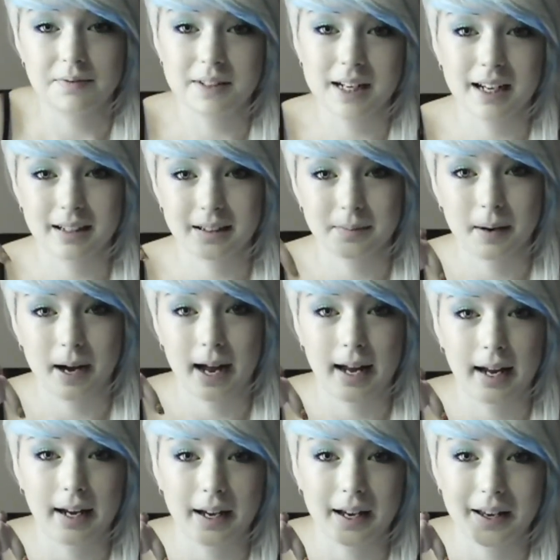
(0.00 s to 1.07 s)
them down in
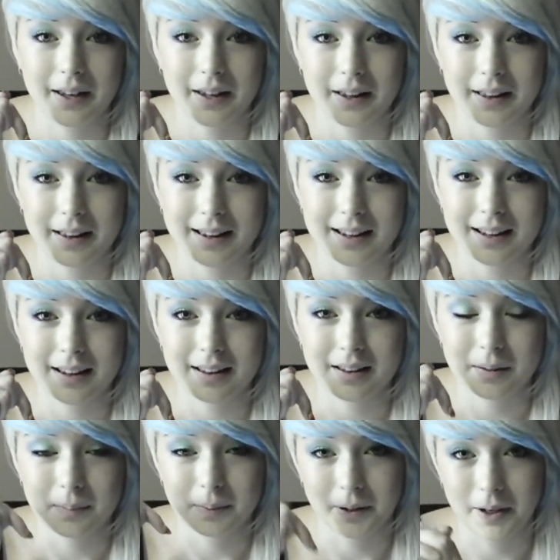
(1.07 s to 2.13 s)

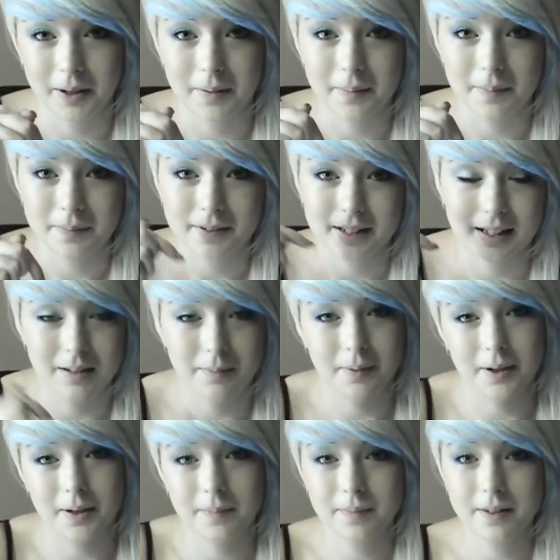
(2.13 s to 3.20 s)
the blurb down the
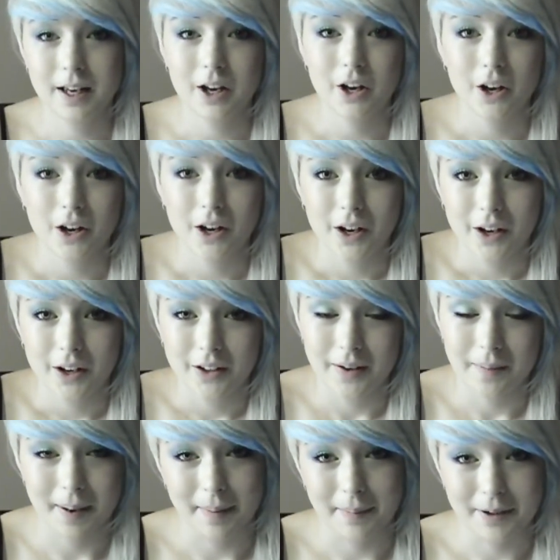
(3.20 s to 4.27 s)
bottom
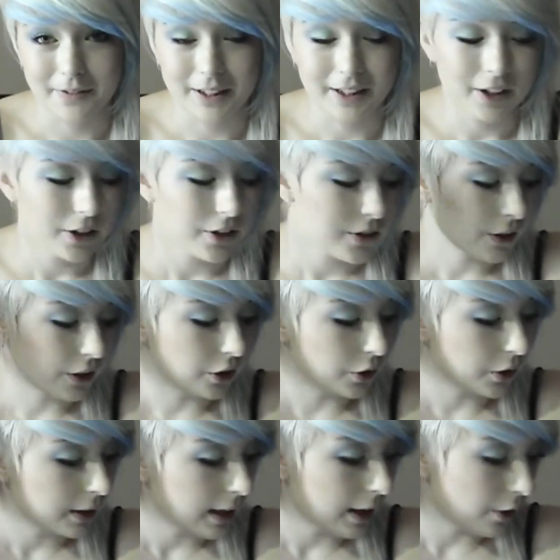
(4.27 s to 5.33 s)
about my video, so you
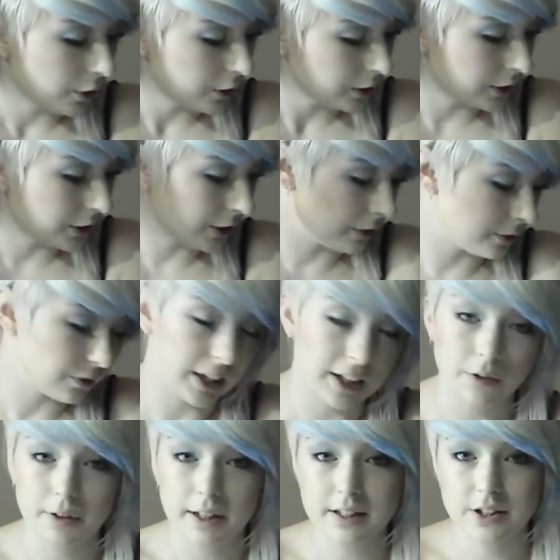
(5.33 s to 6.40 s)
can also
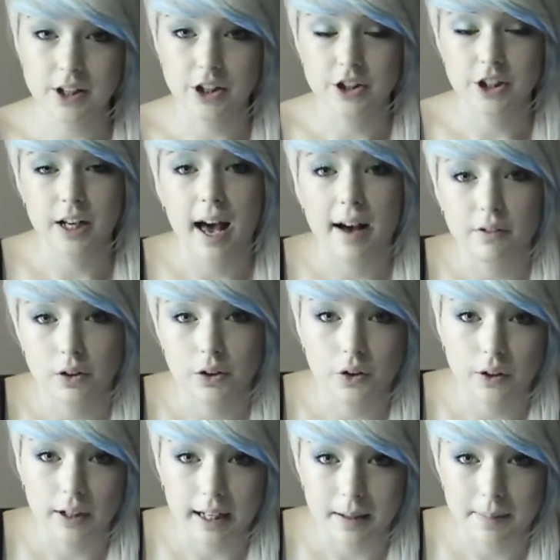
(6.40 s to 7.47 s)
like research it, have a look
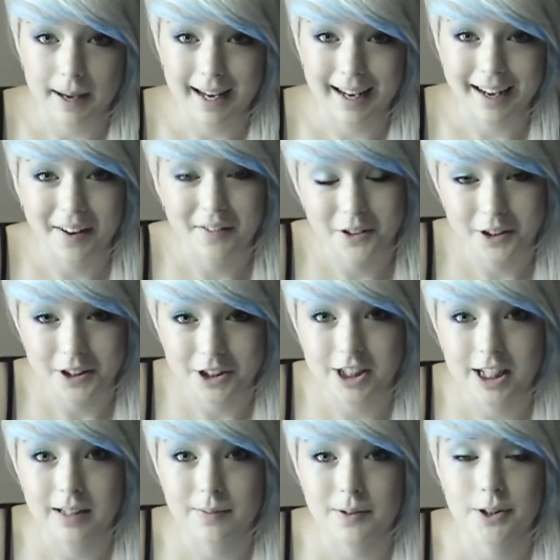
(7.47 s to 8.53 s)
on eBay, have a look at
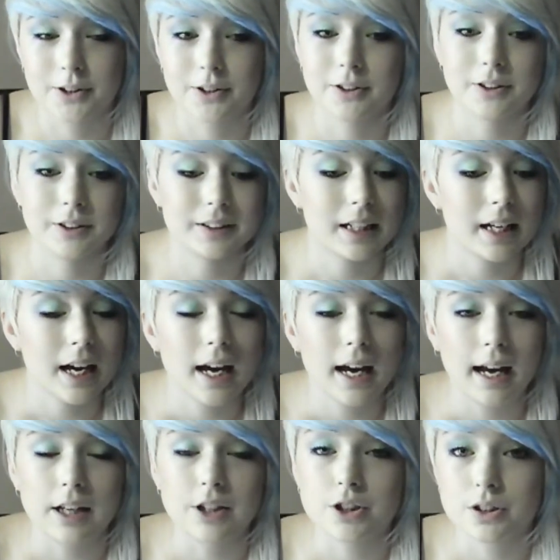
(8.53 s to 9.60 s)
cheap stores.
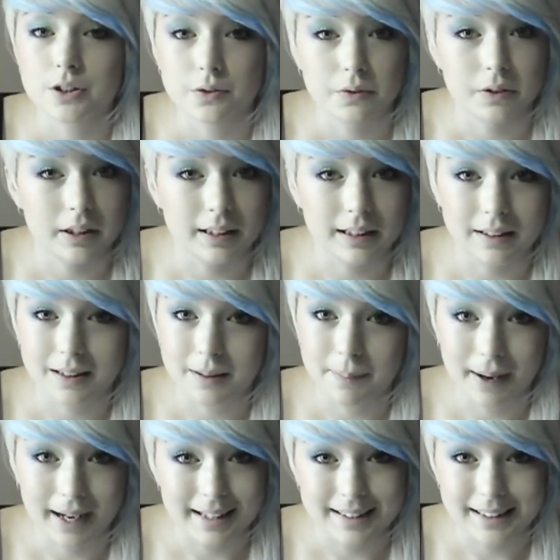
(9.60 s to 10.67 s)
It's just really the
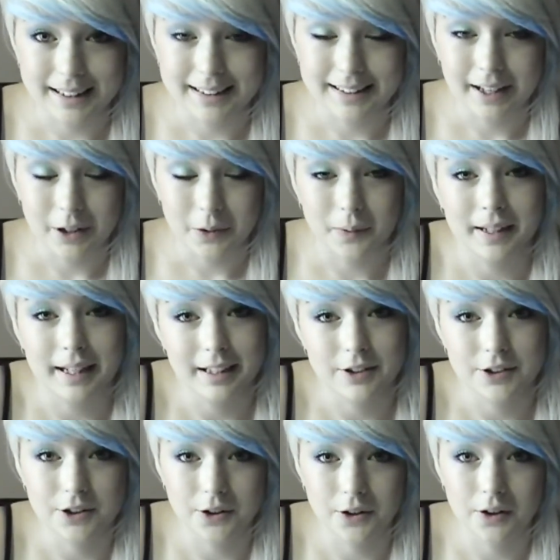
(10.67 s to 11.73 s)
basics that you'll need
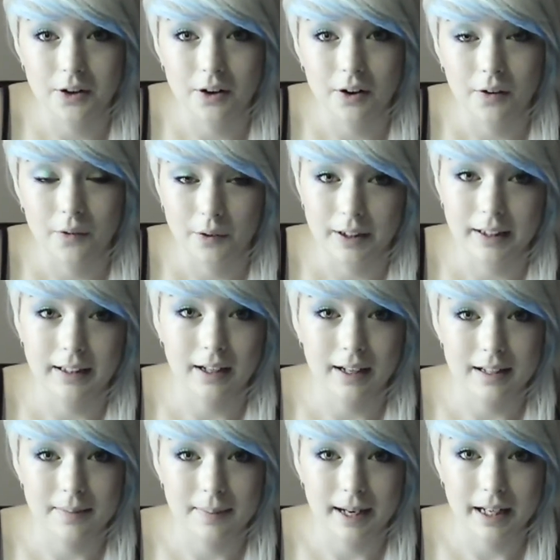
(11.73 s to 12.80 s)
to do really
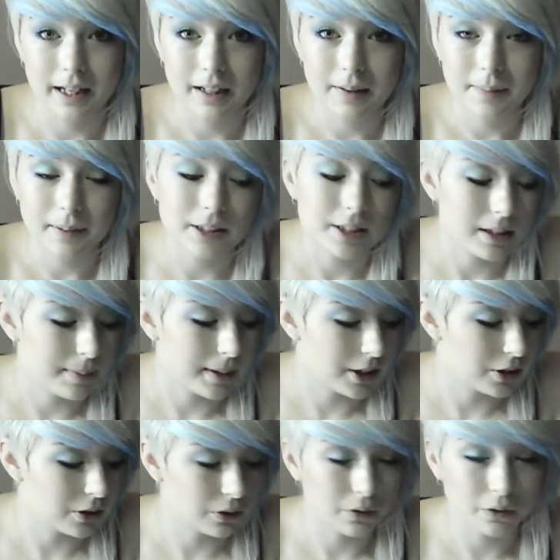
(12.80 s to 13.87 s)
nice makeup. It just
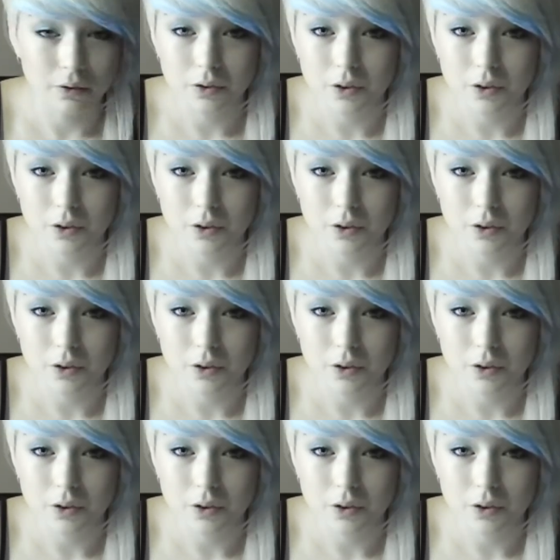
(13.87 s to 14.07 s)
makes you look